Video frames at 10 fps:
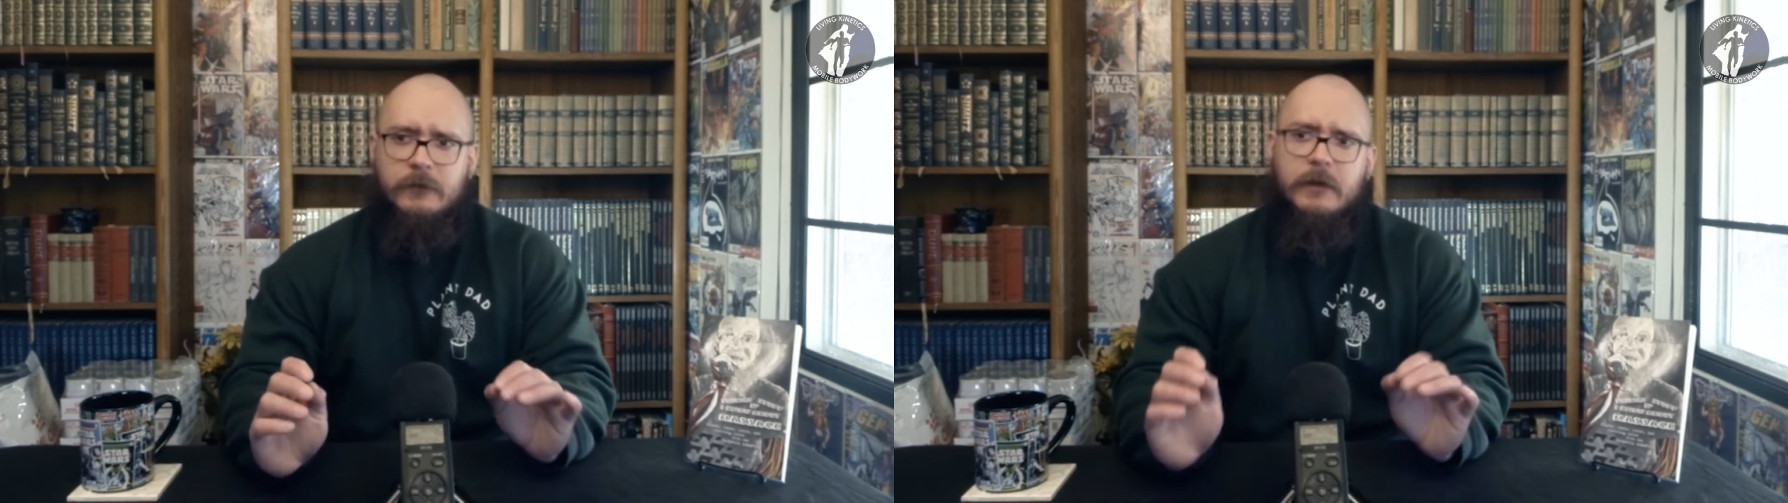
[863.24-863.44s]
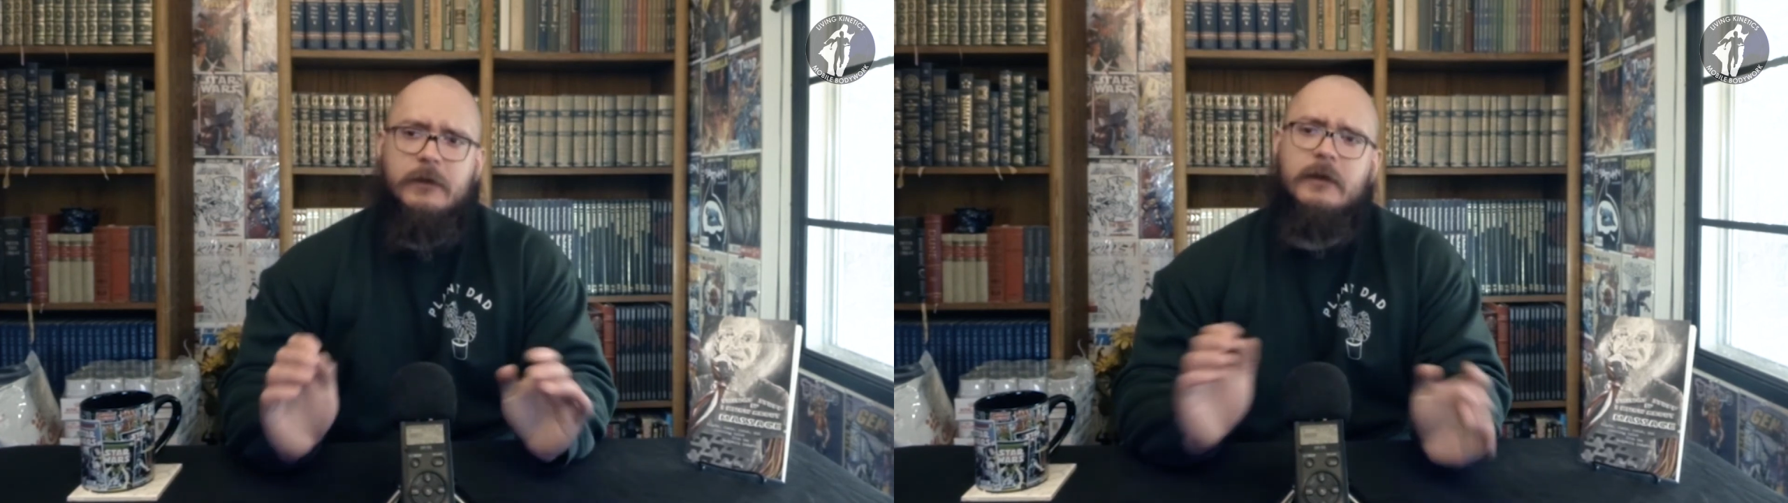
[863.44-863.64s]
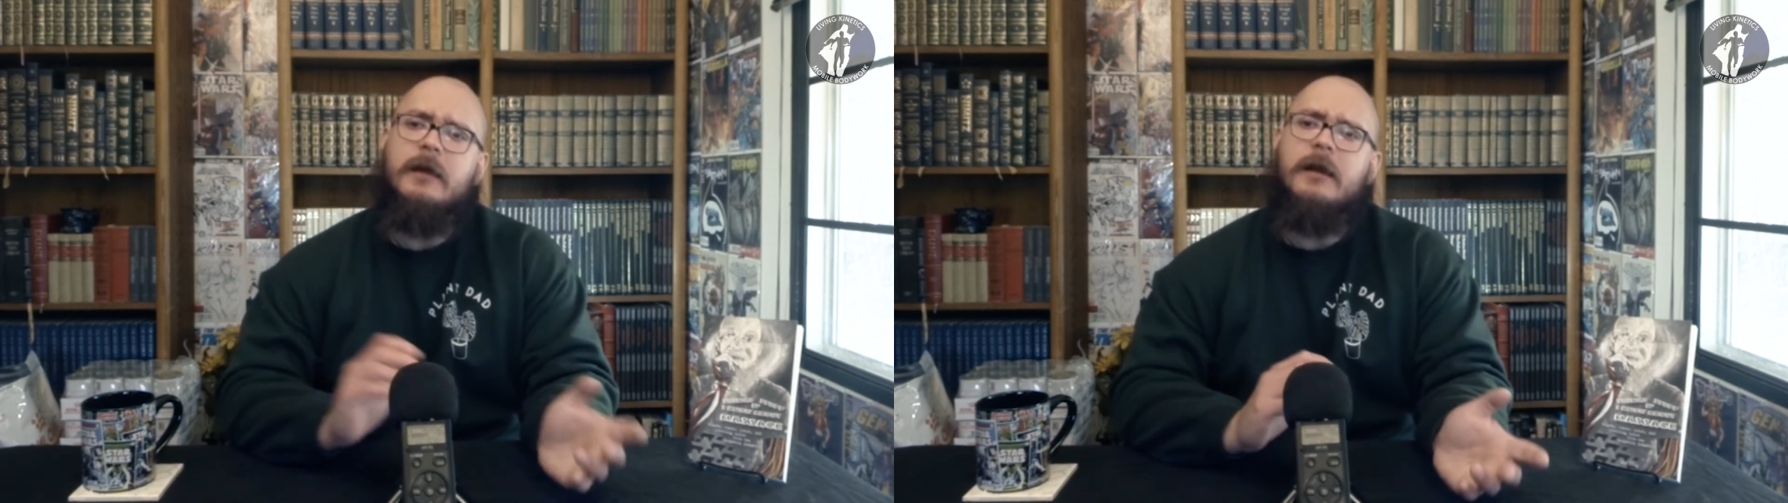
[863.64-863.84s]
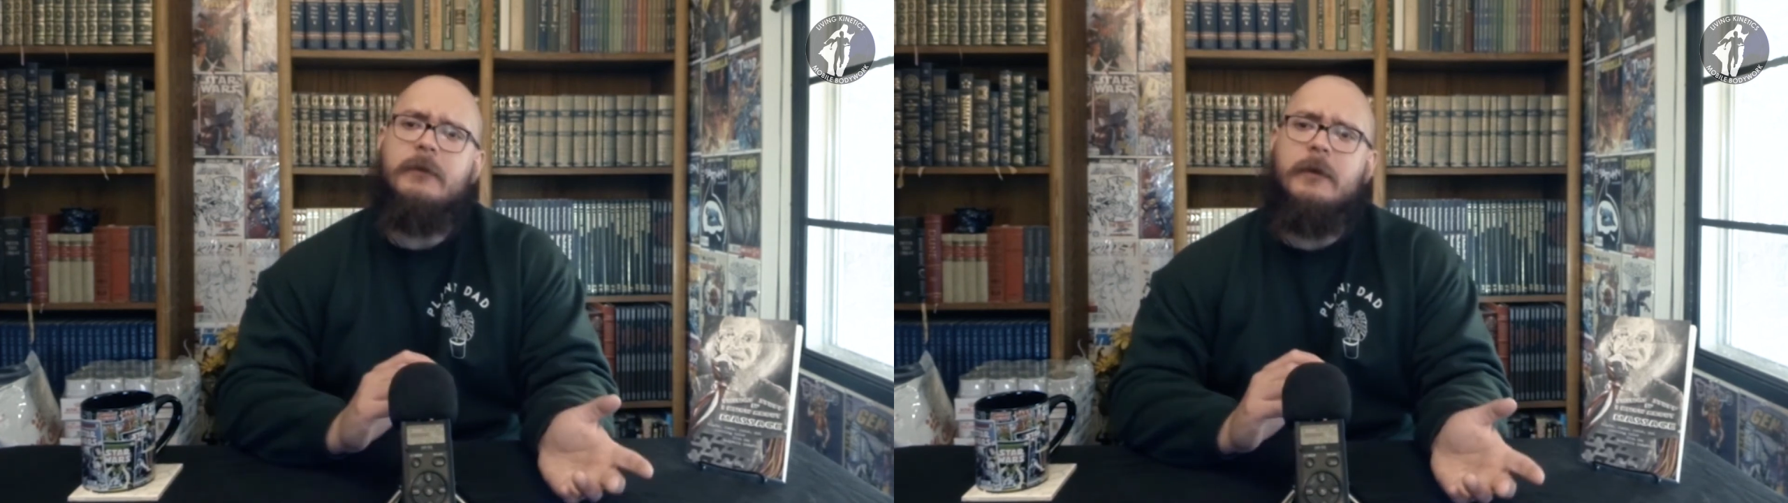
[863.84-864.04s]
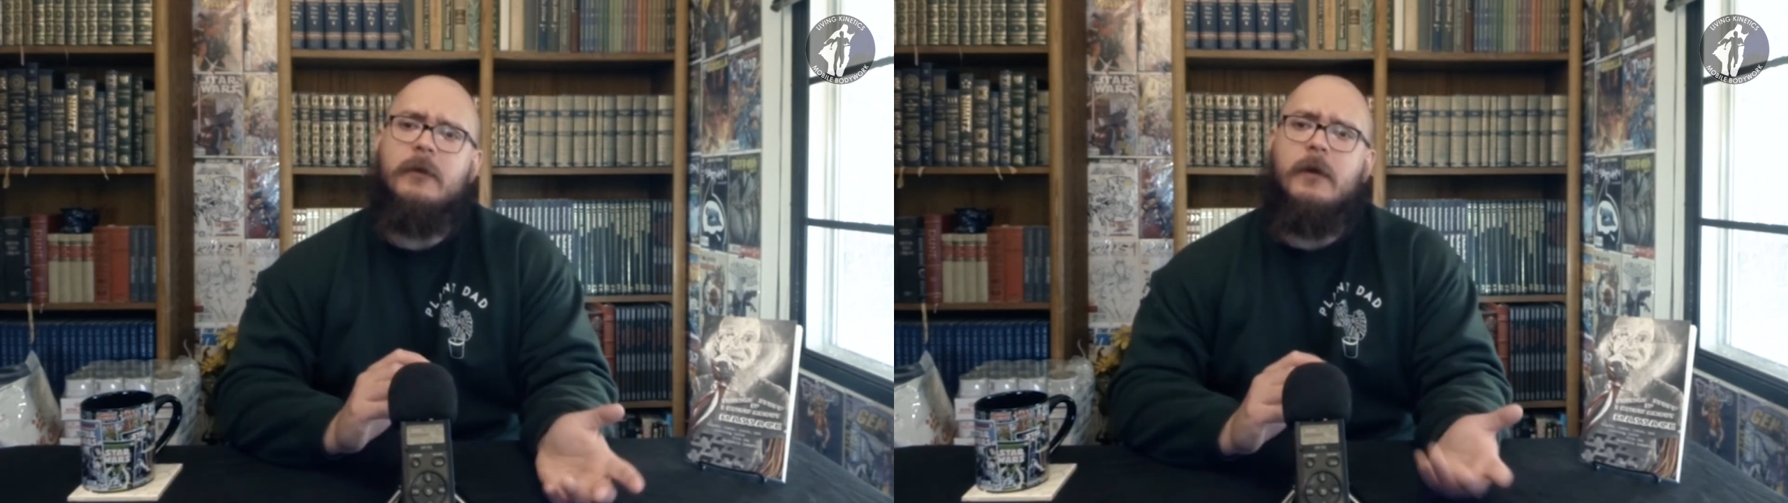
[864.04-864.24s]
I think a lot
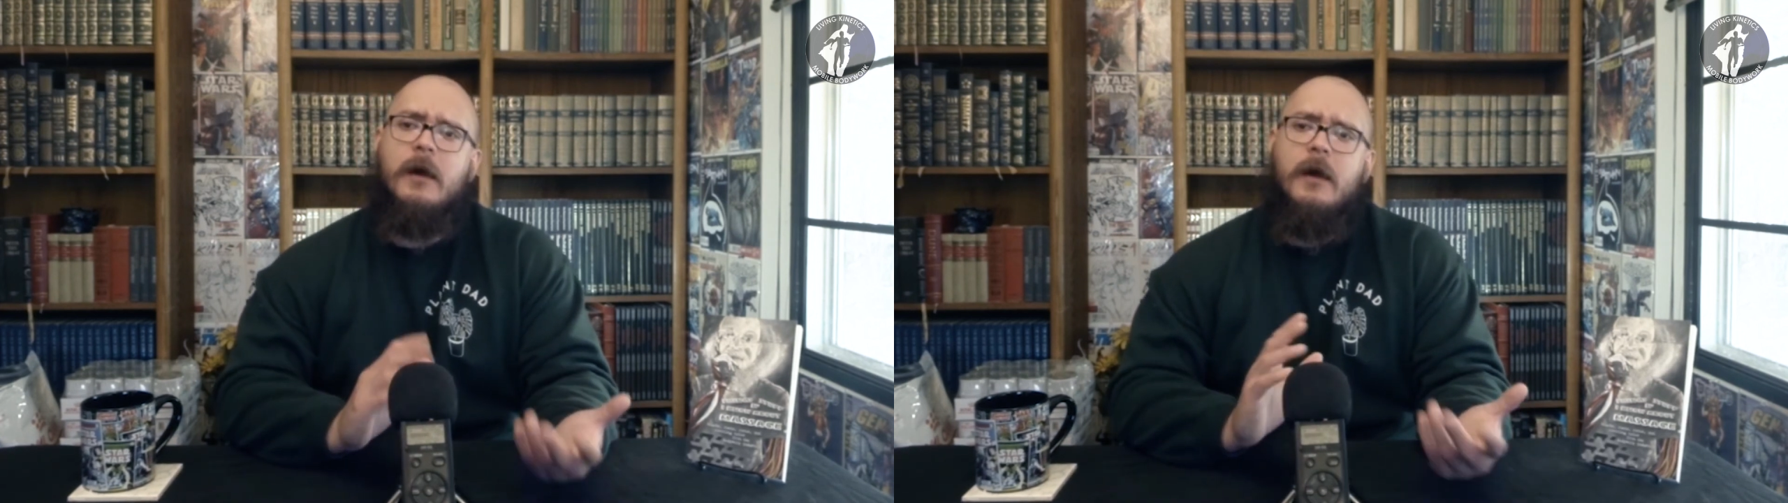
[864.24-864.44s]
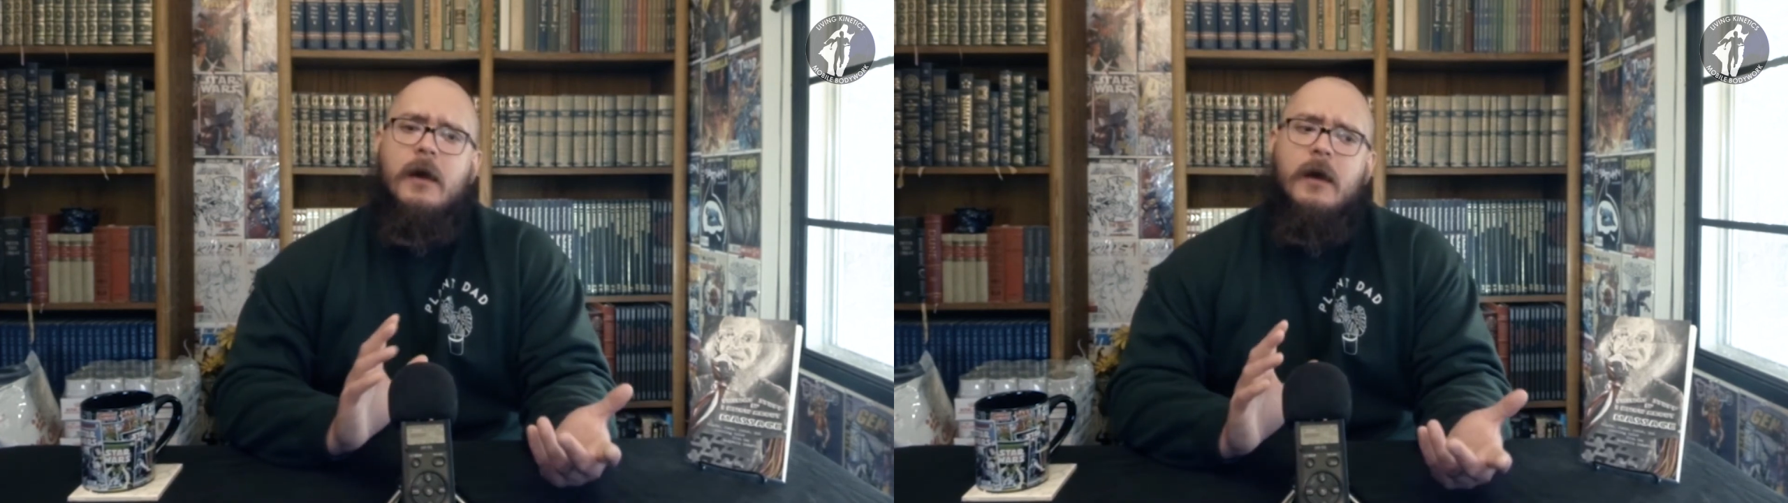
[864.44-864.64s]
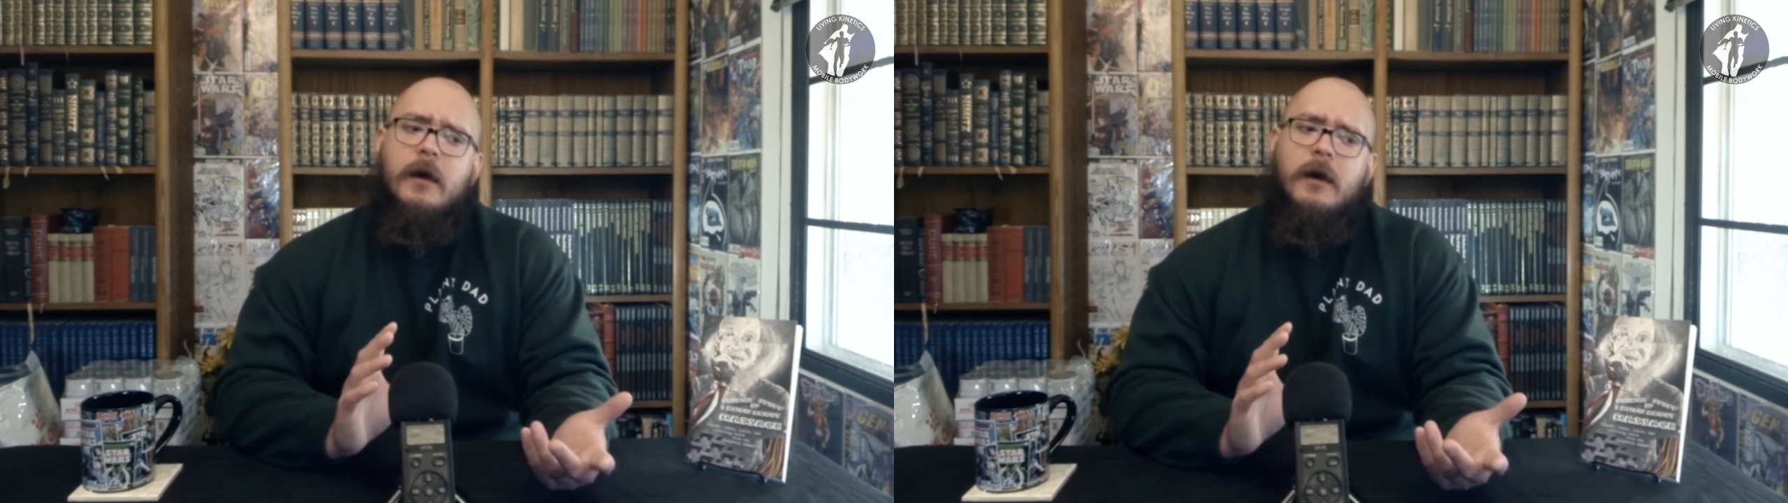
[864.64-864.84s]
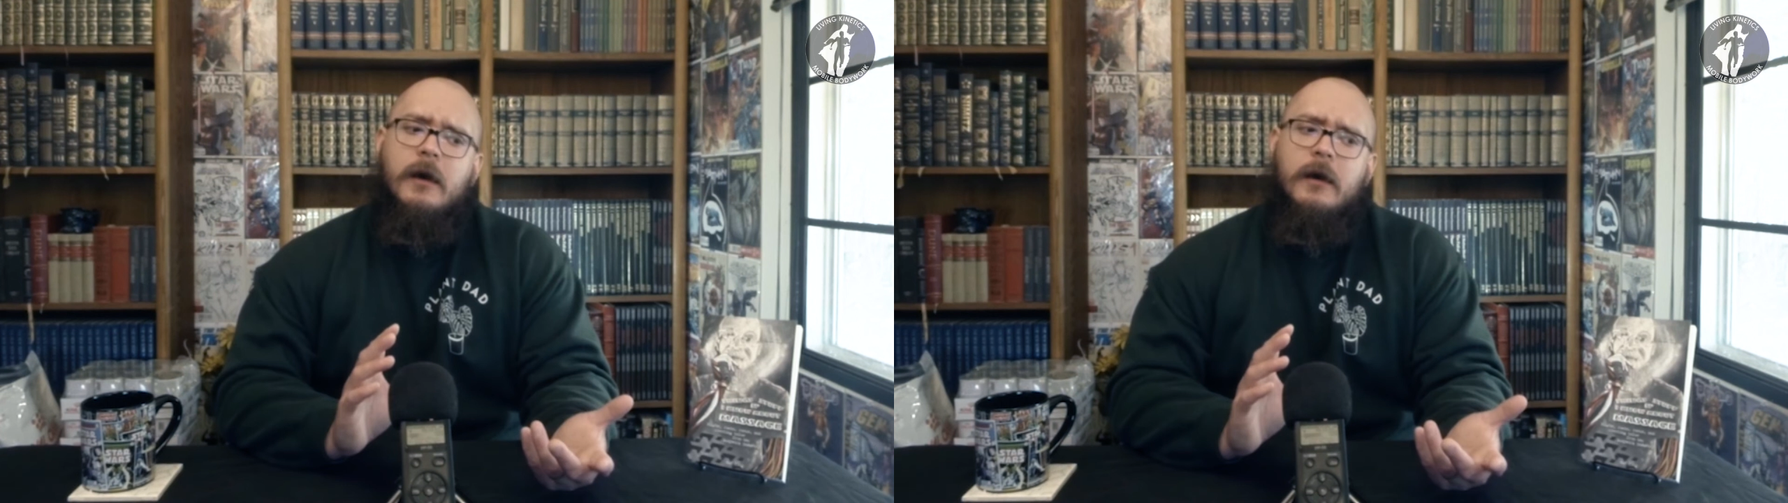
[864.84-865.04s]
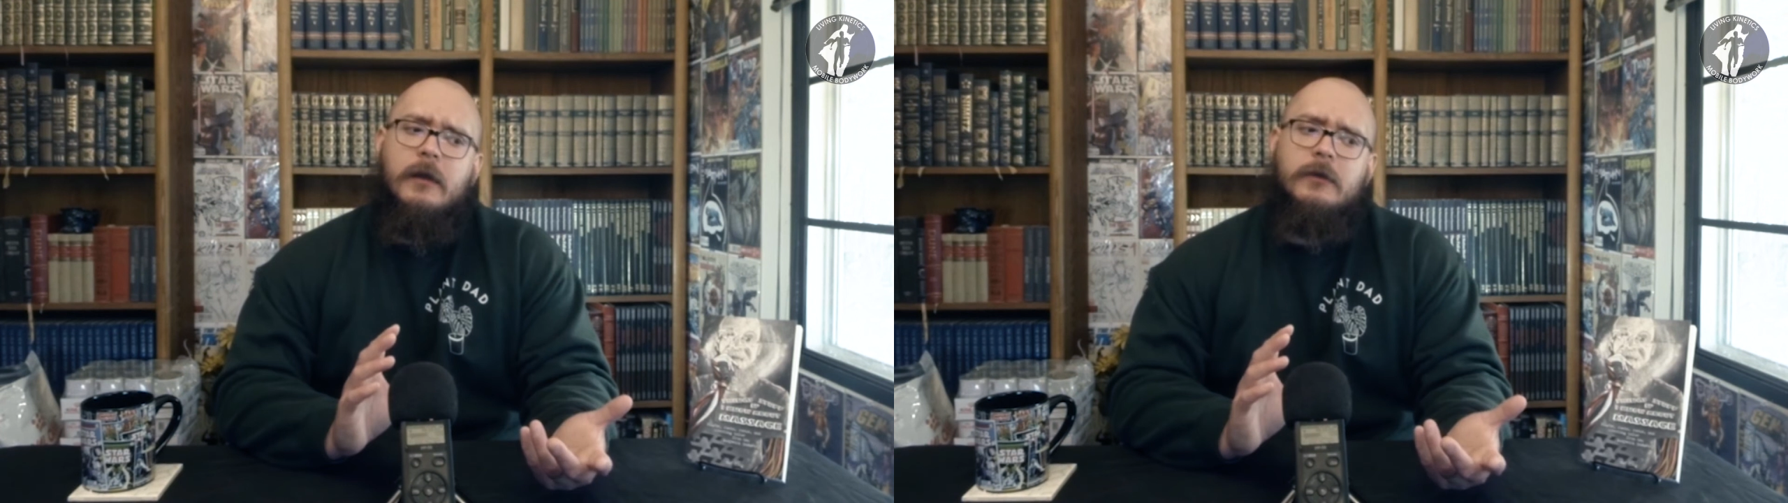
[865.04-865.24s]
of people
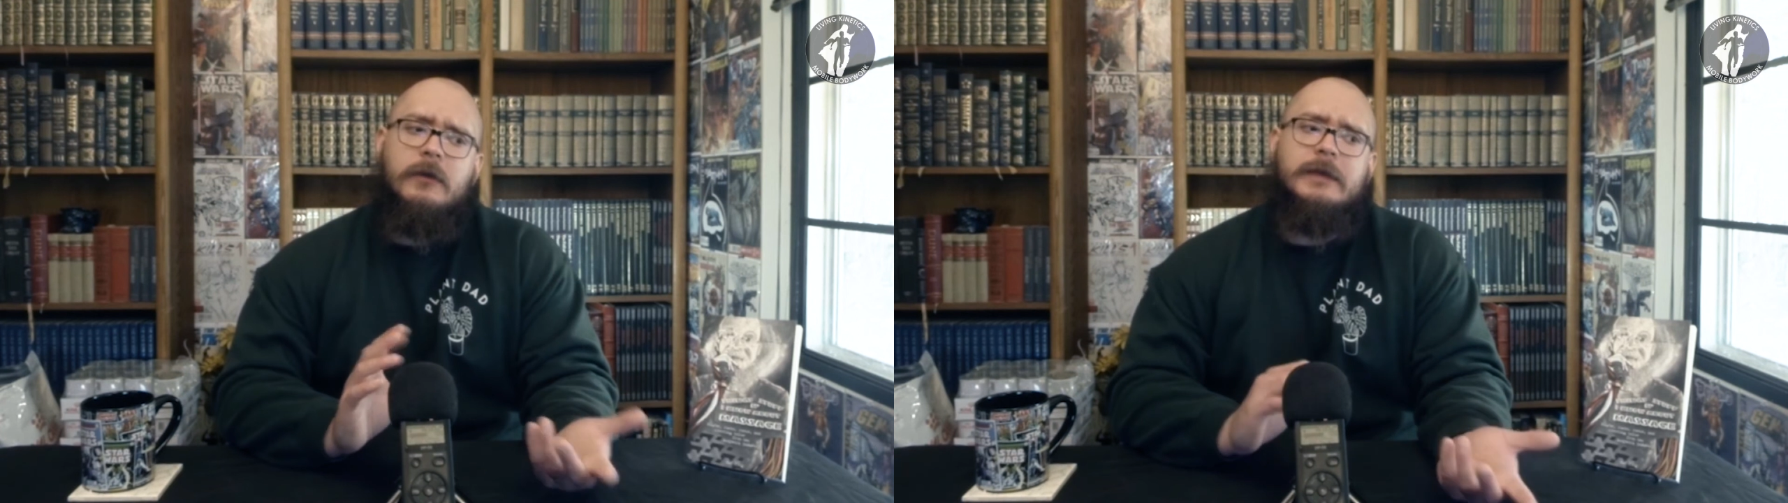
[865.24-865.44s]
look